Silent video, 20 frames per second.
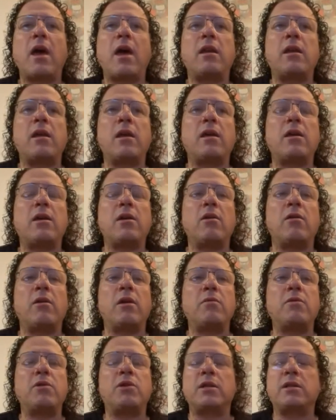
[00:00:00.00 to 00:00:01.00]
And, you know,
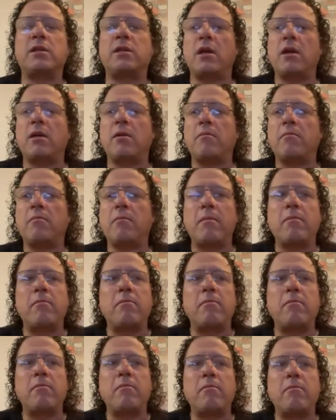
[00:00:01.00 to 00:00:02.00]
he was
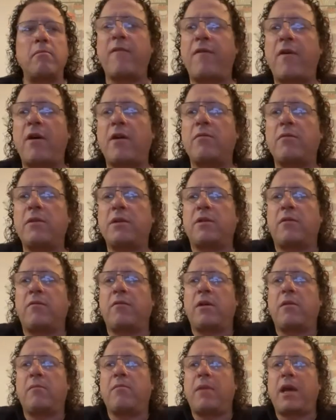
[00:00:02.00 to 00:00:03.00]
my grandfather was a
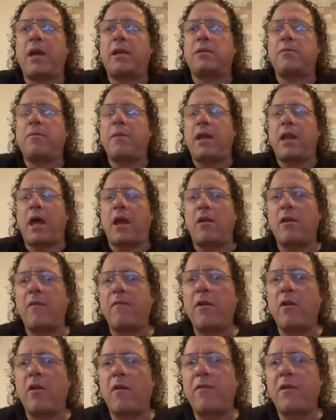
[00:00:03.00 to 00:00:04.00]
real man's man. I don't
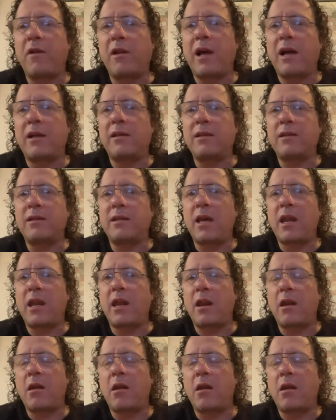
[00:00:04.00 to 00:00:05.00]
even know if you're allowed to say
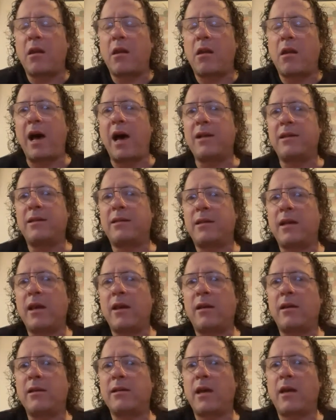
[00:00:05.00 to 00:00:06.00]
that anymore. I'll say
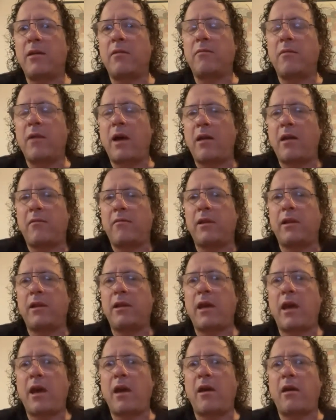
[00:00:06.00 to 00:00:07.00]
it because I don't really
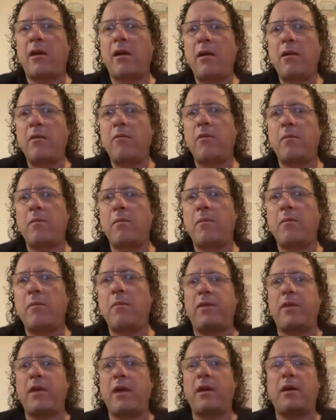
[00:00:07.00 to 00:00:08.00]
care what
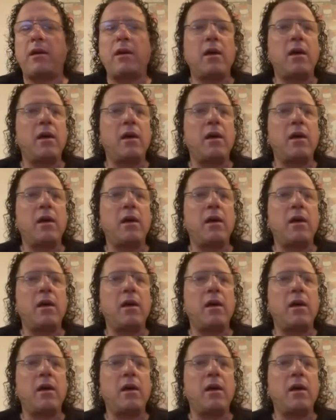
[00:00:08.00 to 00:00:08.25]
people think.